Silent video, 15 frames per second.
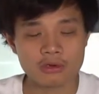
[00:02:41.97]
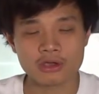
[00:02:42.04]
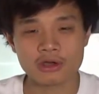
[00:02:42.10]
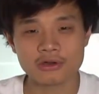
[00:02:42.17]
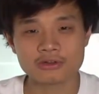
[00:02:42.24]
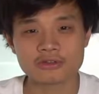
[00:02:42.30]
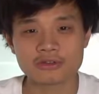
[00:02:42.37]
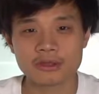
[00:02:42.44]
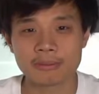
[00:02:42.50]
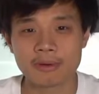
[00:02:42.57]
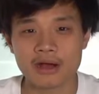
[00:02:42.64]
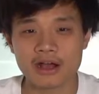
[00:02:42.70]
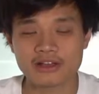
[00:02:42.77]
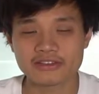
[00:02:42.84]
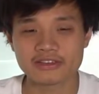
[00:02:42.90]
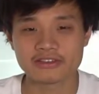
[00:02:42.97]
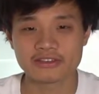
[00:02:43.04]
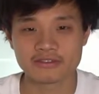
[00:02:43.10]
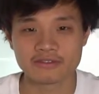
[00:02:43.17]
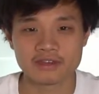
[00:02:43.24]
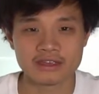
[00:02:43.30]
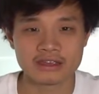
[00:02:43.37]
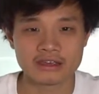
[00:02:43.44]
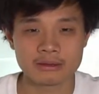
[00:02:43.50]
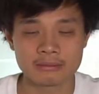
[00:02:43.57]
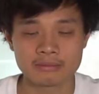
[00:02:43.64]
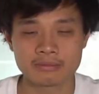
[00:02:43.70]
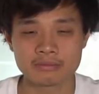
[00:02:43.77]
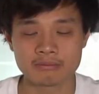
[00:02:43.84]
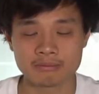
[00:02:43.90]
go through the process of
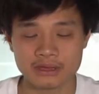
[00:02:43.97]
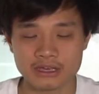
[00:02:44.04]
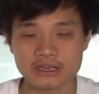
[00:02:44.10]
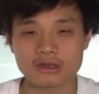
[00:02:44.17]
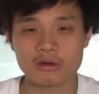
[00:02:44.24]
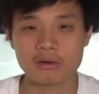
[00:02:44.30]
being